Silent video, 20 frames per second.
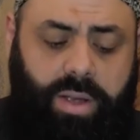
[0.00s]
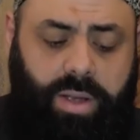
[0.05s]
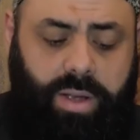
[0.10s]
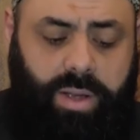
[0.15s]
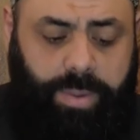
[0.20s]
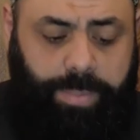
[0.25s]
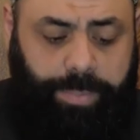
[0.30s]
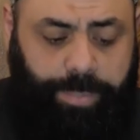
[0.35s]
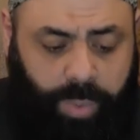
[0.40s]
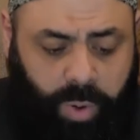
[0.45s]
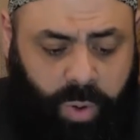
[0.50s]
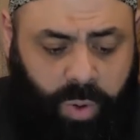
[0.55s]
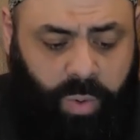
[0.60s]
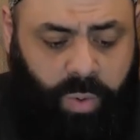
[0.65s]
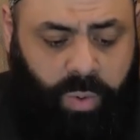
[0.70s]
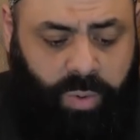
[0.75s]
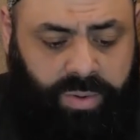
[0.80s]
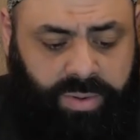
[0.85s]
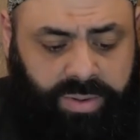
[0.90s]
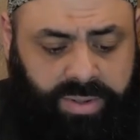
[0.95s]

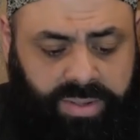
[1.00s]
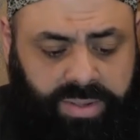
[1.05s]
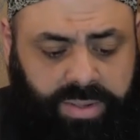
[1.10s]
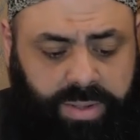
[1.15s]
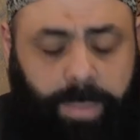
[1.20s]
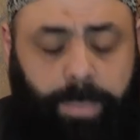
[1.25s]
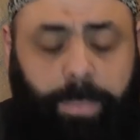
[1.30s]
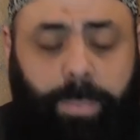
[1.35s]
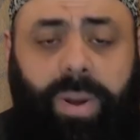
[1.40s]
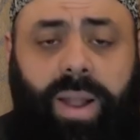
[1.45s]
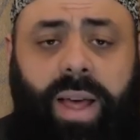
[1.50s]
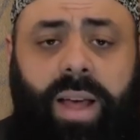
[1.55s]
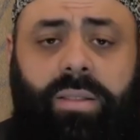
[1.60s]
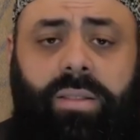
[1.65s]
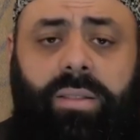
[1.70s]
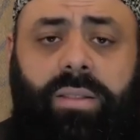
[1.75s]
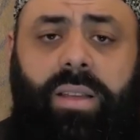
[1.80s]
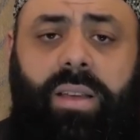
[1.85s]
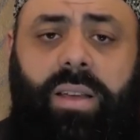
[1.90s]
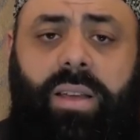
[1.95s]
bones,
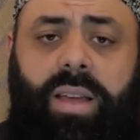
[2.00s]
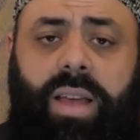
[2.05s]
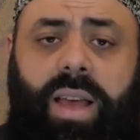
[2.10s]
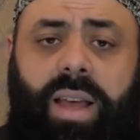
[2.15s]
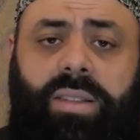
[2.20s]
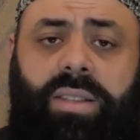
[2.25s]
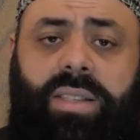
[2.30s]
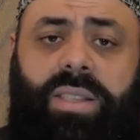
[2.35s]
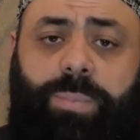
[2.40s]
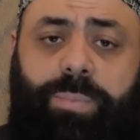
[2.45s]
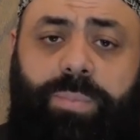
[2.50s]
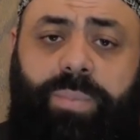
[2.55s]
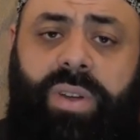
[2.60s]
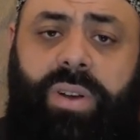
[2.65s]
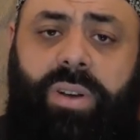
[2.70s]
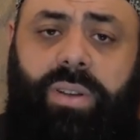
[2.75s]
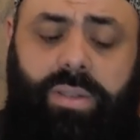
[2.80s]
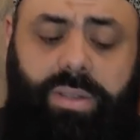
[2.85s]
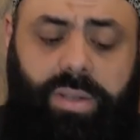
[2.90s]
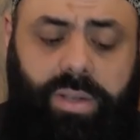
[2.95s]
blood, and
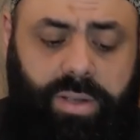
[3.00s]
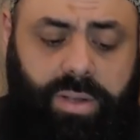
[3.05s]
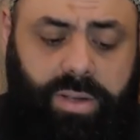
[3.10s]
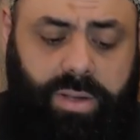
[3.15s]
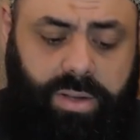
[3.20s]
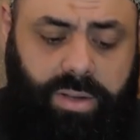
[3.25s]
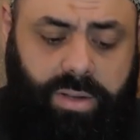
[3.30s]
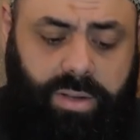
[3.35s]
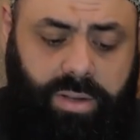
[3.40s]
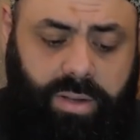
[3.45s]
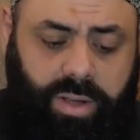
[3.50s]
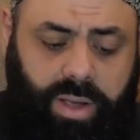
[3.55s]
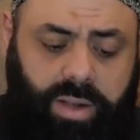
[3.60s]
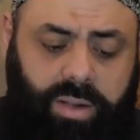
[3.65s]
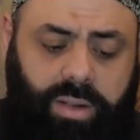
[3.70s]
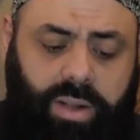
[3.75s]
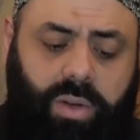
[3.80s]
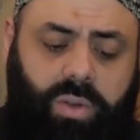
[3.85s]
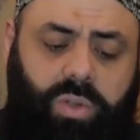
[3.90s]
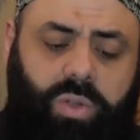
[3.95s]
spirit.
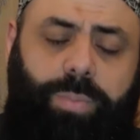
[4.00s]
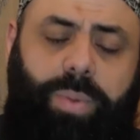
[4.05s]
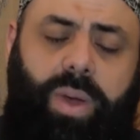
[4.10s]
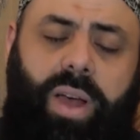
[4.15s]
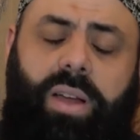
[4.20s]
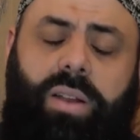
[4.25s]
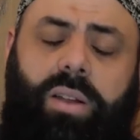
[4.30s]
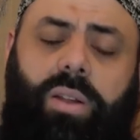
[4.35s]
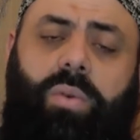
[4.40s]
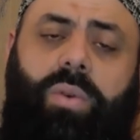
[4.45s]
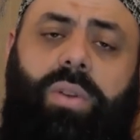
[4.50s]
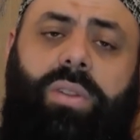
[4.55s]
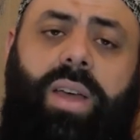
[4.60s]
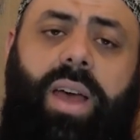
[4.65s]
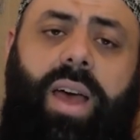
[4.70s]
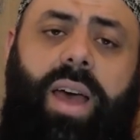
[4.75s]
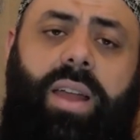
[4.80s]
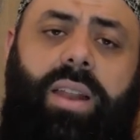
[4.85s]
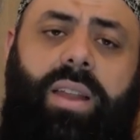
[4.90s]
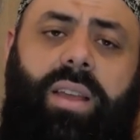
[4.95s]
Allah subhanahu wa
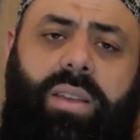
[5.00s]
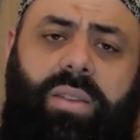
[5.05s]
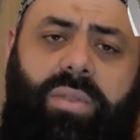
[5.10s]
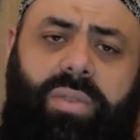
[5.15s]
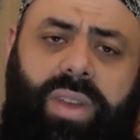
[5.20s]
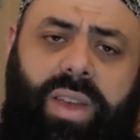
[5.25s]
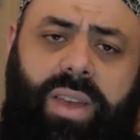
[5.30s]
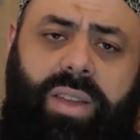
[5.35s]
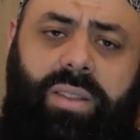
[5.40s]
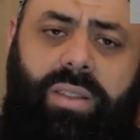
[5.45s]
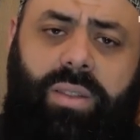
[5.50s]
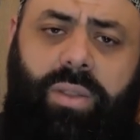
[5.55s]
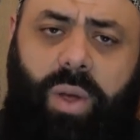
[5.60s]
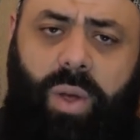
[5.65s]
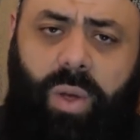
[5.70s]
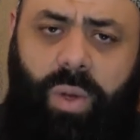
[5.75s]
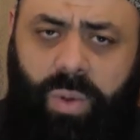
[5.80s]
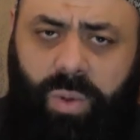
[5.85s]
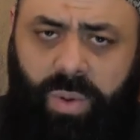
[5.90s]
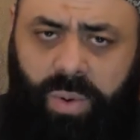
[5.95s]
ta'ala created
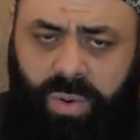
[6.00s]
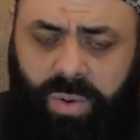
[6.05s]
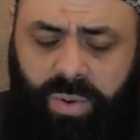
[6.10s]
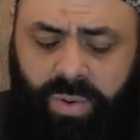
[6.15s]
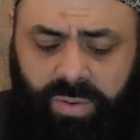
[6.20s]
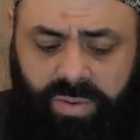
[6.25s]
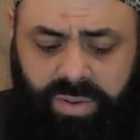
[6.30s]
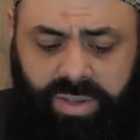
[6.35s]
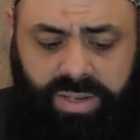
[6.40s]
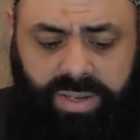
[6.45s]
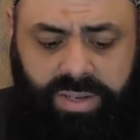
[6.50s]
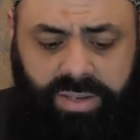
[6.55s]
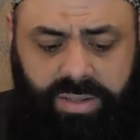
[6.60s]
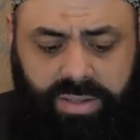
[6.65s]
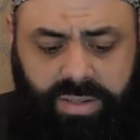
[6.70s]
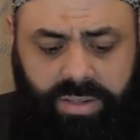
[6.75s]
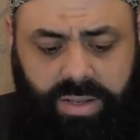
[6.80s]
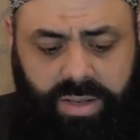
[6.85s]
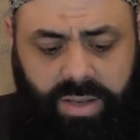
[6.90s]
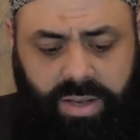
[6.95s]
all
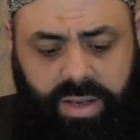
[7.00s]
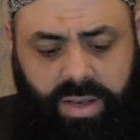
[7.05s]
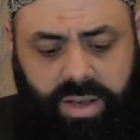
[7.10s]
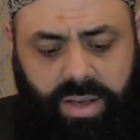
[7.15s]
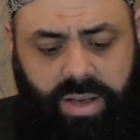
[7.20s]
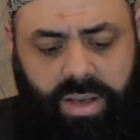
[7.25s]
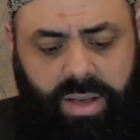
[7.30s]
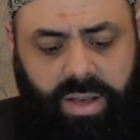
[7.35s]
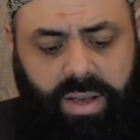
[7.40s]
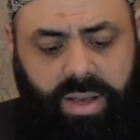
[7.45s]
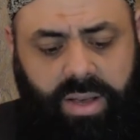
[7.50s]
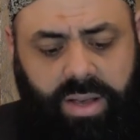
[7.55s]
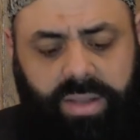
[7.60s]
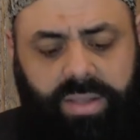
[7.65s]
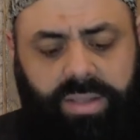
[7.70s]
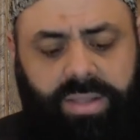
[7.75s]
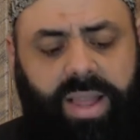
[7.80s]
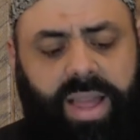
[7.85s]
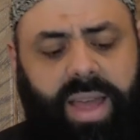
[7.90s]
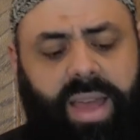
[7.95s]
these.
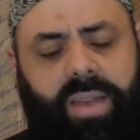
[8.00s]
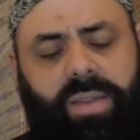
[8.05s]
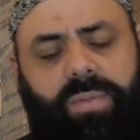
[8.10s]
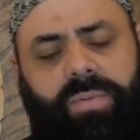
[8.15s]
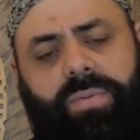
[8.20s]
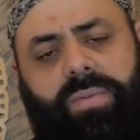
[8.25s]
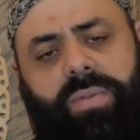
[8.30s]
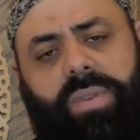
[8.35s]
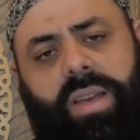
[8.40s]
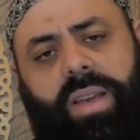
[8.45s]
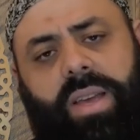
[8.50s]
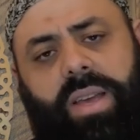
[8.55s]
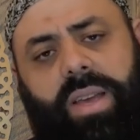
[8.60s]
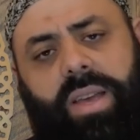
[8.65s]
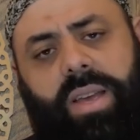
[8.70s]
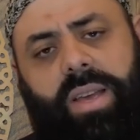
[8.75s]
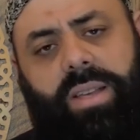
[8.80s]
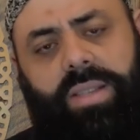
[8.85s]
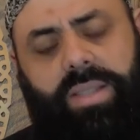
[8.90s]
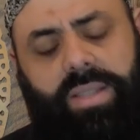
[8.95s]
His life
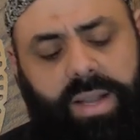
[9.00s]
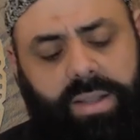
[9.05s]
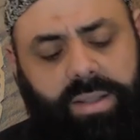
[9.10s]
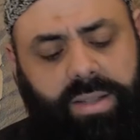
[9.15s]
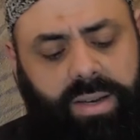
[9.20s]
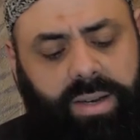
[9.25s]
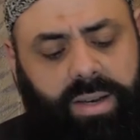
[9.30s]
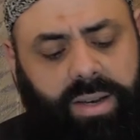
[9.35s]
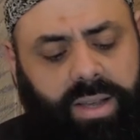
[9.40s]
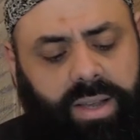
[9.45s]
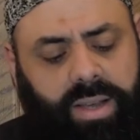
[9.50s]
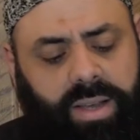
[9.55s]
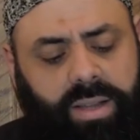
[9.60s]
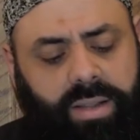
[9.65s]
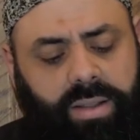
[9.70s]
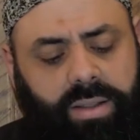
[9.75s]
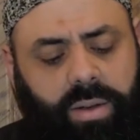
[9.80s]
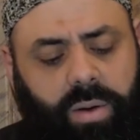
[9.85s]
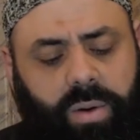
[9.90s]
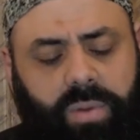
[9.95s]
is not in
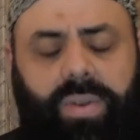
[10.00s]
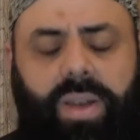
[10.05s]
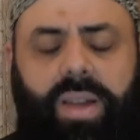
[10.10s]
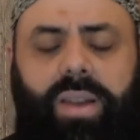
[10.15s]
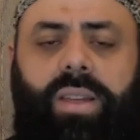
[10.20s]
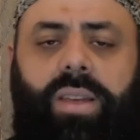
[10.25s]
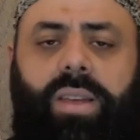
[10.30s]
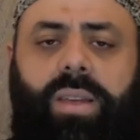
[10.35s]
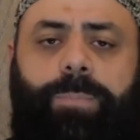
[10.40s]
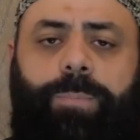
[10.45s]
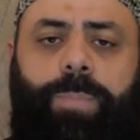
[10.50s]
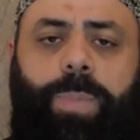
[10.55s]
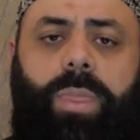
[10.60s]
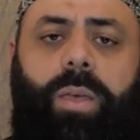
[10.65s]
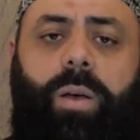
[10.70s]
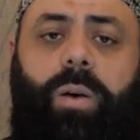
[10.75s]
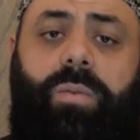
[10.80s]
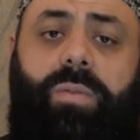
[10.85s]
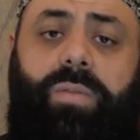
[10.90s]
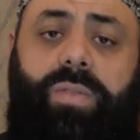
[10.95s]
need of any
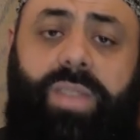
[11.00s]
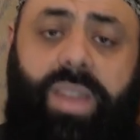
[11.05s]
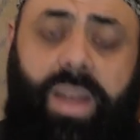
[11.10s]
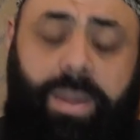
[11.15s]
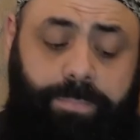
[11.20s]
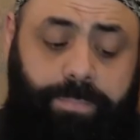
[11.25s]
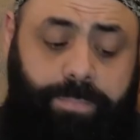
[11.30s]
of them.